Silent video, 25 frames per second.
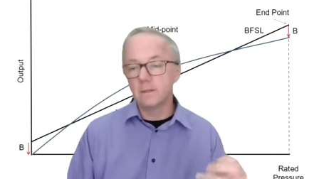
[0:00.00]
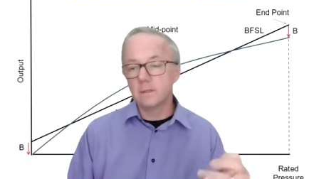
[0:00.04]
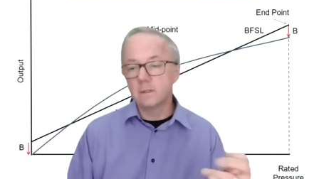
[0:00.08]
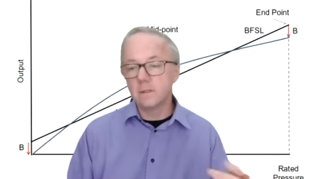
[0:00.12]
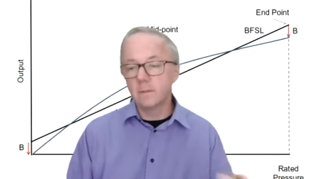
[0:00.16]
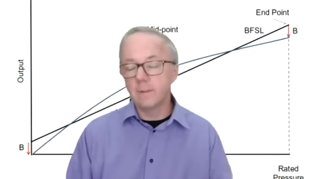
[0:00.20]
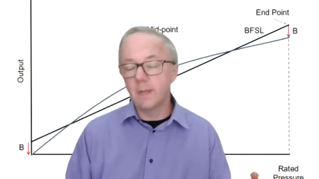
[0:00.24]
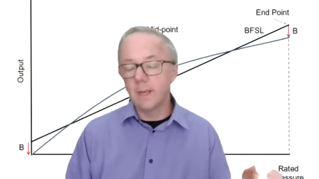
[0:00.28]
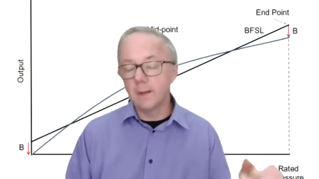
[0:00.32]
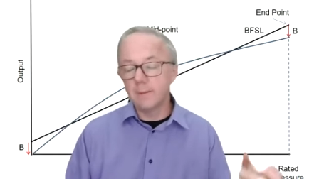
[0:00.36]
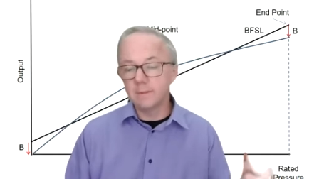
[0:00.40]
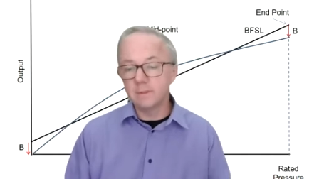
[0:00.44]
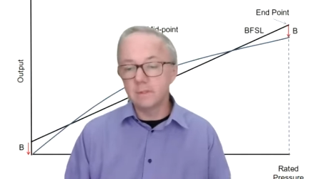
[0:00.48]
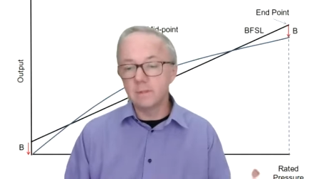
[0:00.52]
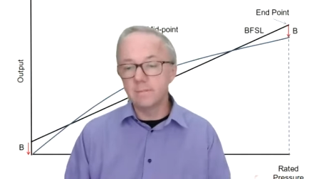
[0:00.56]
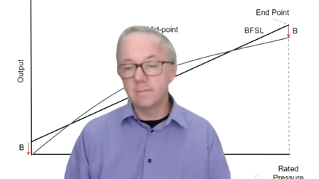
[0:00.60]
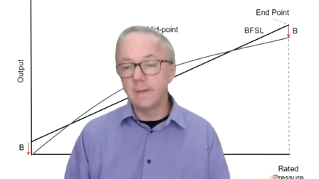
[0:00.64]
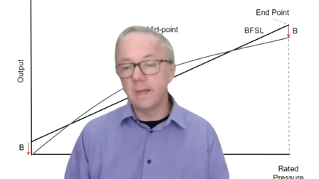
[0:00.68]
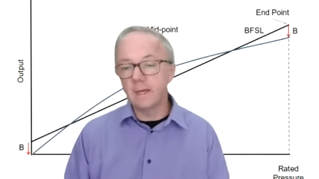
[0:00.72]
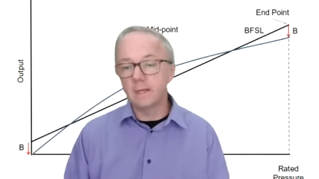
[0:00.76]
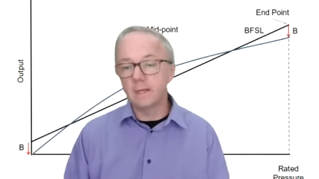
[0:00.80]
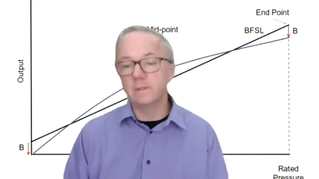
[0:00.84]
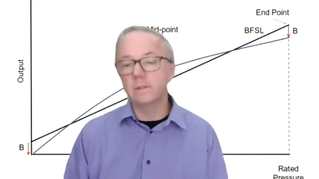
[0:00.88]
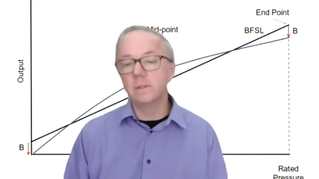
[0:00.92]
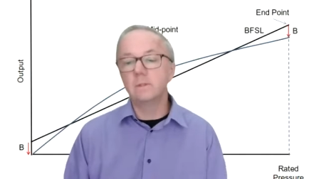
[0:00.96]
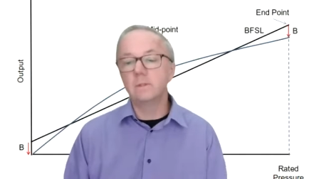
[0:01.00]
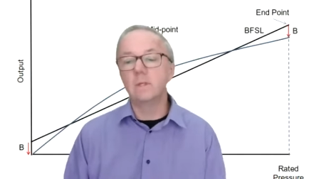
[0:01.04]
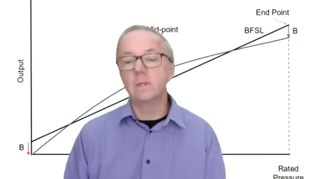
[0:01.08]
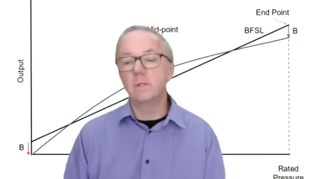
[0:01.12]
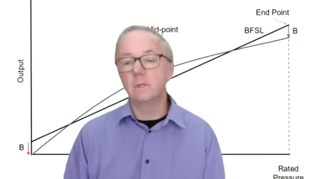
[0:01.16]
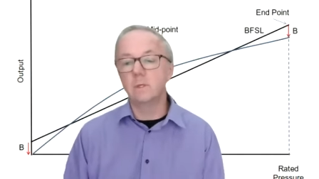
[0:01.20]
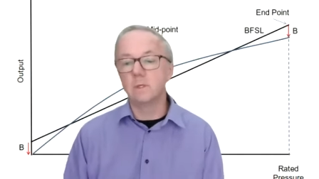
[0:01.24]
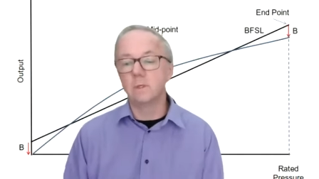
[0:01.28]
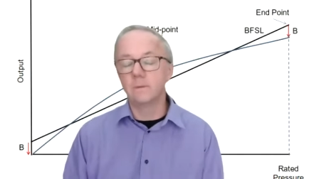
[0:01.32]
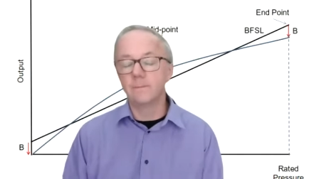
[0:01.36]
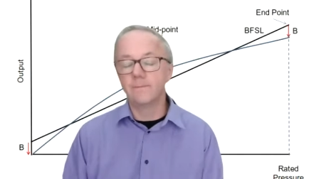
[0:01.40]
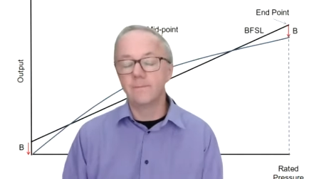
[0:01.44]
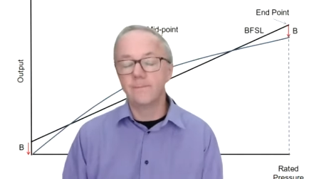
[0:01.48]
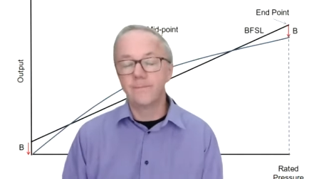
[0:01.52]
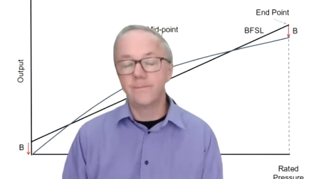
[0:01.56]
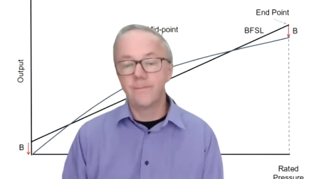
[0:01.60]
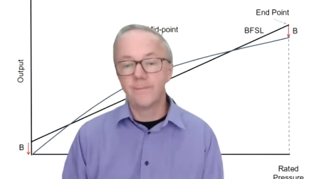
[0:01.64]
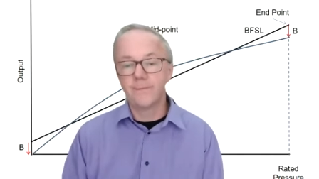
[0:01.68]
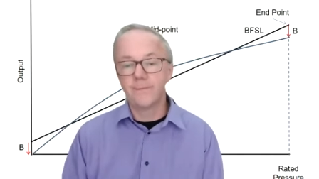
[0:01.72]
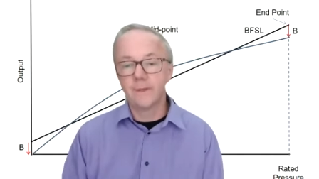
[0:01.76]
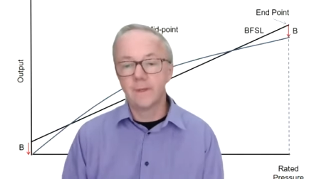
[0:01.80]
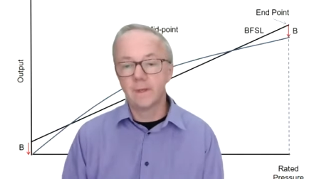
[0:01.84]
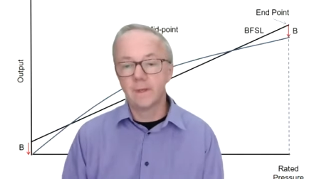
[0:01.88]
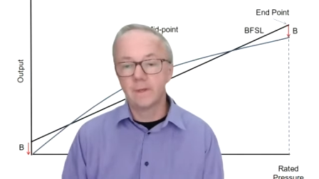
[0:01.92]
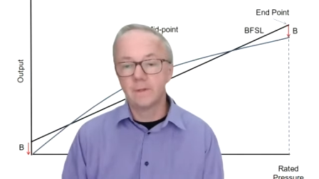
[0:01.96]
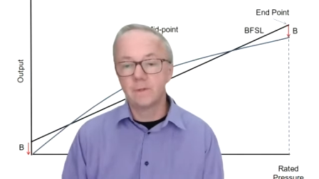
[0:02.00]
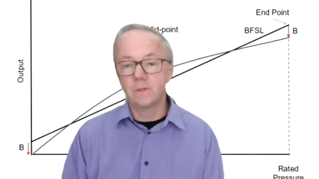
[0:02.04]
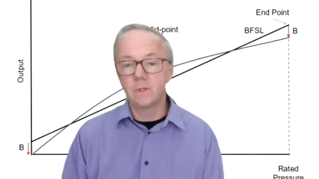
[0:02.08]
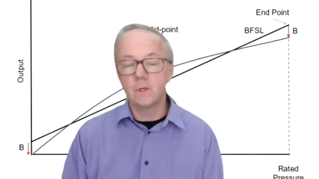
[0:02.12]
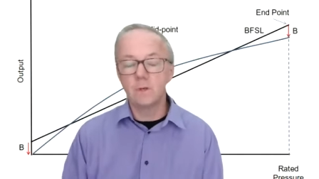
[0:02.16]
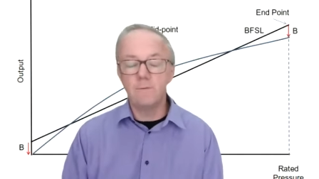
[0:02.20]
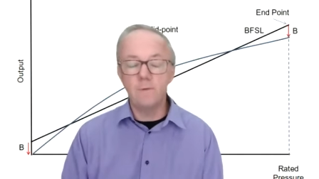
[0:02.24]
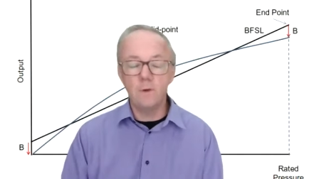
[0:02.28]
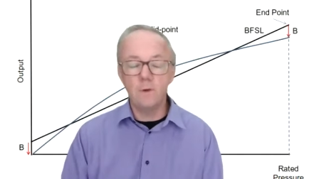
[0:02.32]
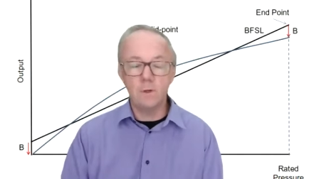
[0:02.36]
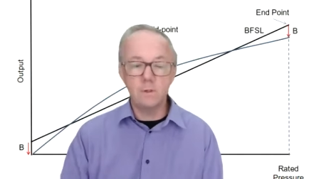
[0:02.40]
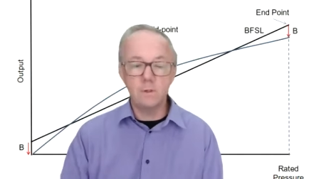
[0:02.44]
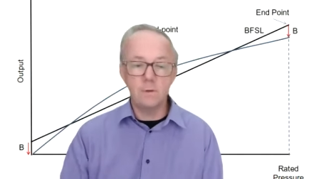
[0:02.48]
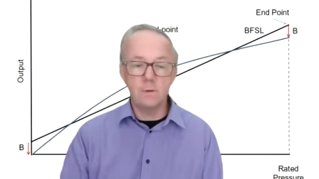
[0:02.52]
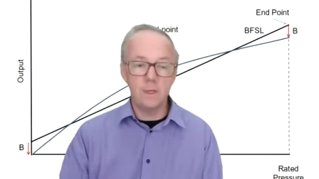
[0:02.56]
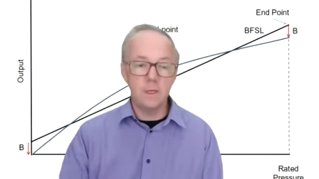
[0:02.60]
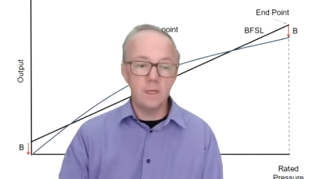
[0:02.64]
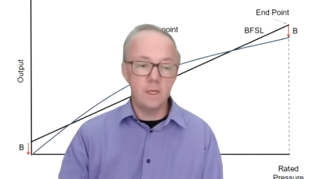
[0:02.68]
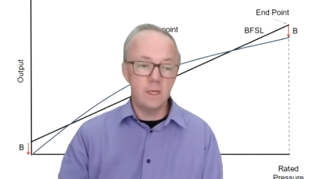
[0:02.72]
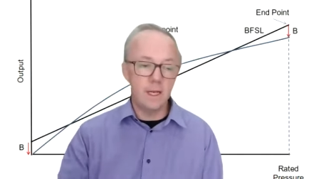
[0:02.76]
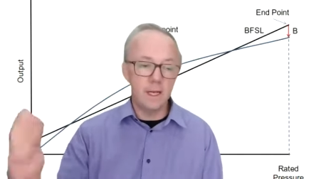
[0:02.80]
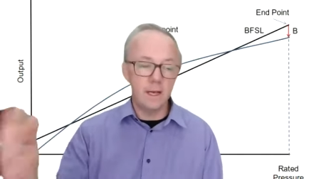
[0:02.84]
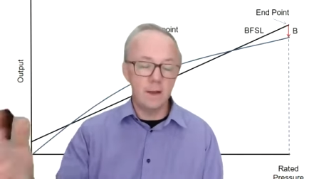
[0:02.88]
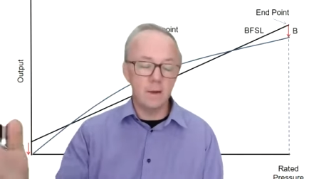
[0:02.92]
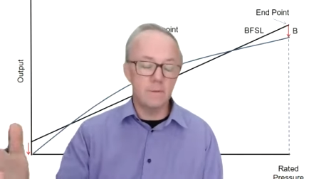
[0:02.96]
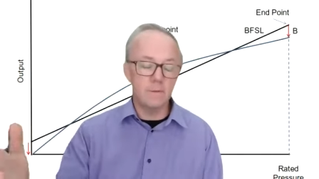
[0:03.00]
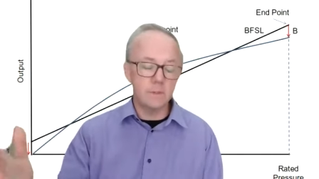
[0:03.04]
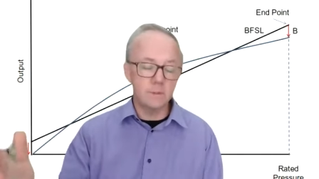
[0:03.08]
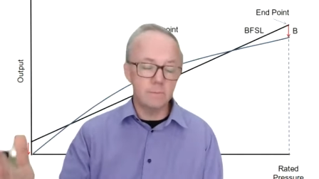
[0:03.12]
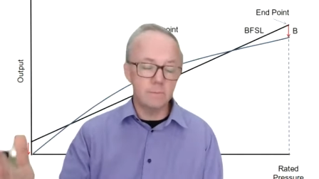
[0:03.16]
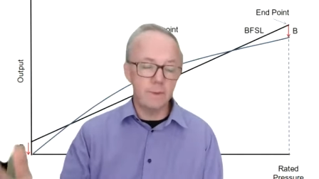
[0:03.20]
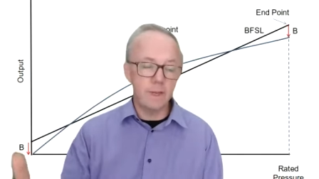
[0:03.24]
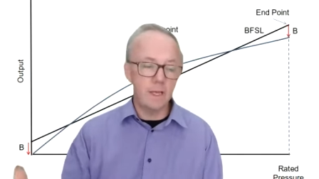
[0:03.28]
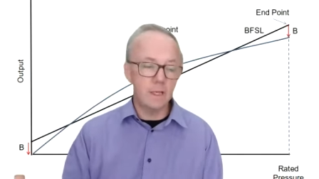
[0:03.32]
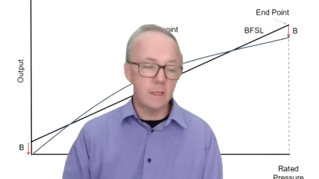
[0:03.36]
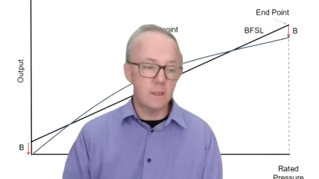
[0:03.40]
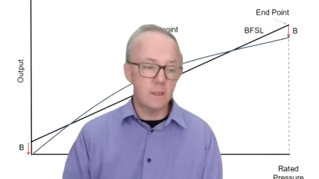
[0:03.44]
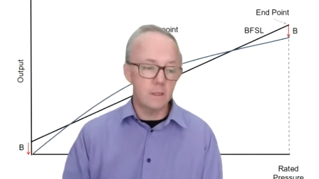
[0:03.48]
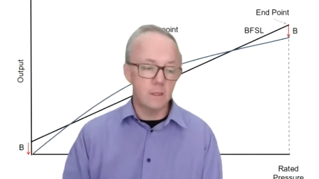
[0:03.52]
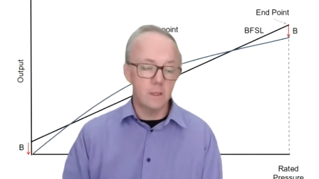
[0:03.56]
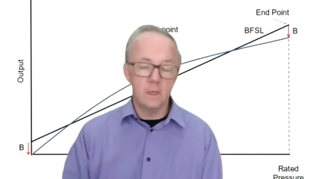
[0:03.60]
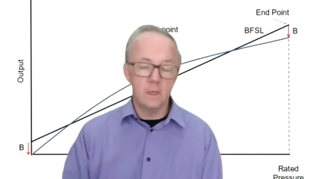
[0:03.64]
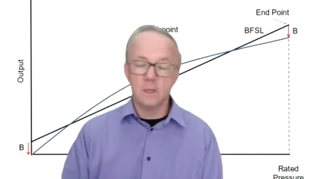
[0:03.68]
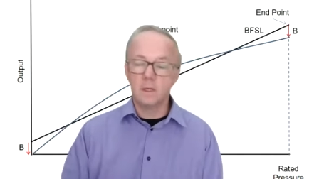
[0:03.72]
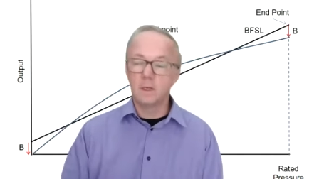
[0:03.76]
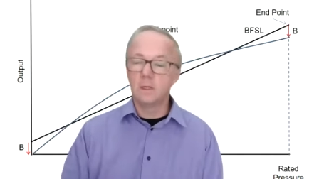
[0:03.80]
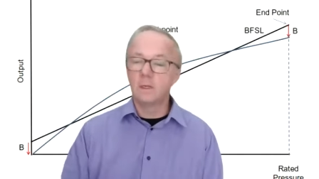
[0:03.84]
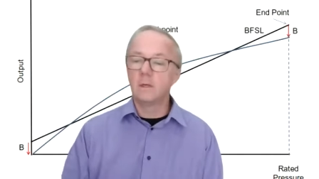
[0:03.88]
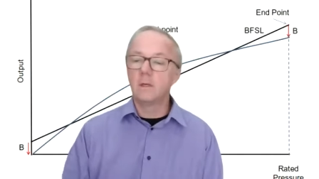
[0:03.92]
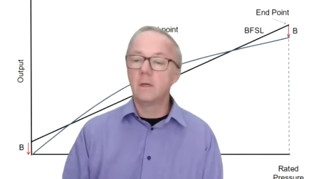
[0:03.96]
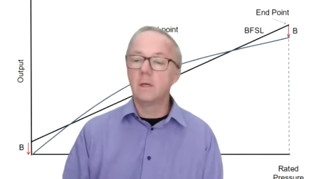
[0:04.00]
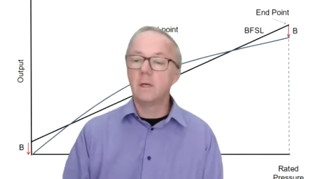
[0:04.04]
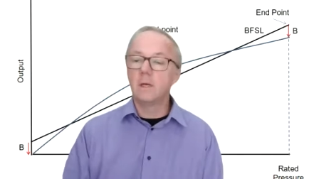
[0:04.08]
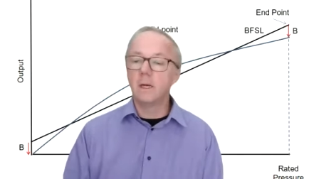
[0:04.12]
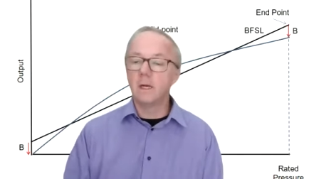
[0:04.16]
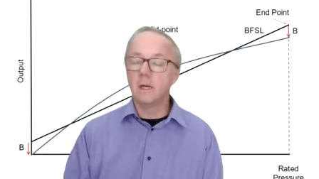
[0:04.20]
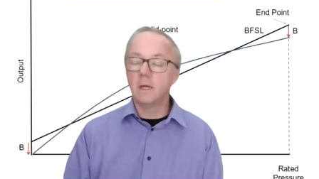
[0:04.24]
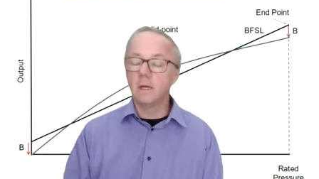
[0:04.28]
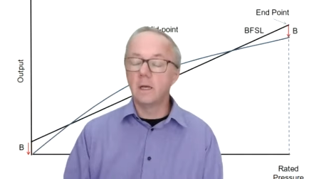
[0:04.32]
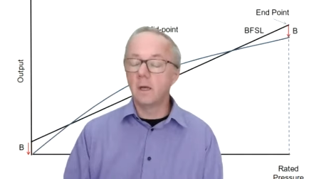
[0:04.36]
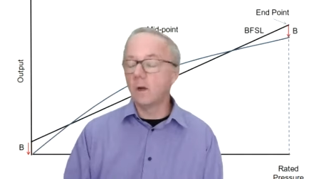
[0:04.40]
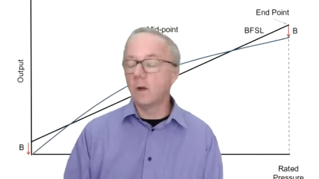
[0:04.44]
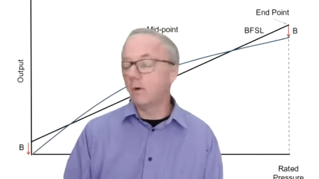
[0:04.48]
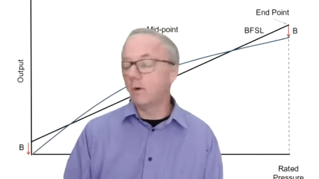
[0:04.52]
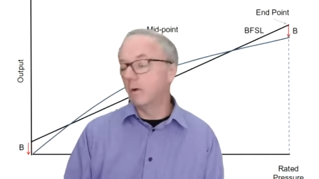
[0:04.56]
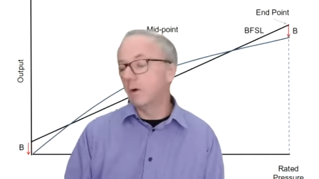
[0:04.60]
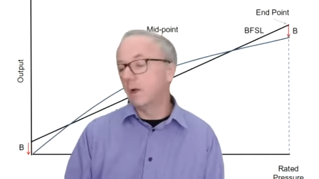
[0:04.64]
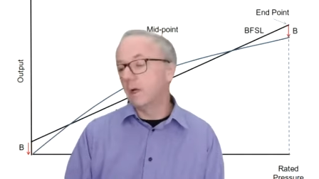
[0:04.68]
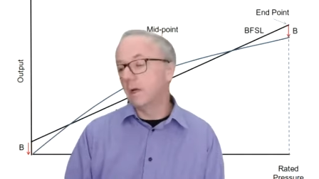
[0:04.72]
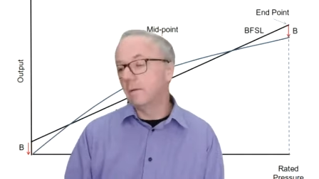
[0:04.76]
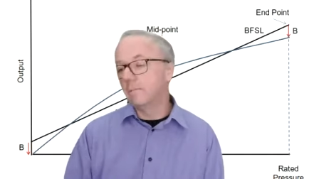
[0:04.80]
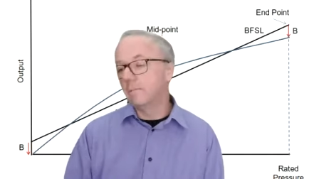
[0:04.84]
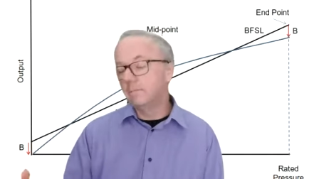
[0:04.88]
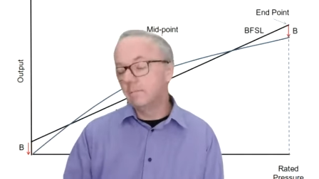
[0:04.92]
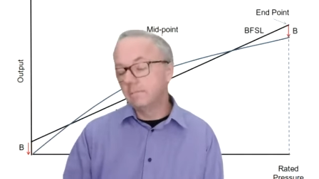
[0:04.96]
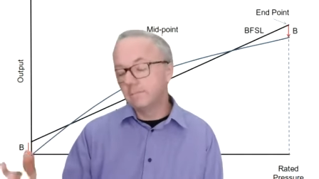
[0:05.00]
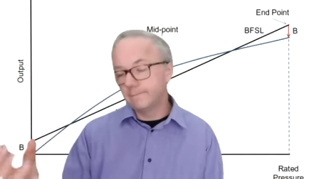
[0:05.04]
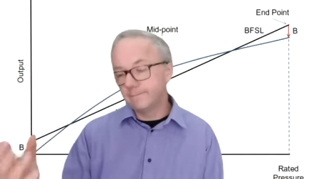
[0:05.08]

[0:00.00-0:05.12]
to be able to make a decision. So if you're doing an out of spec uh, or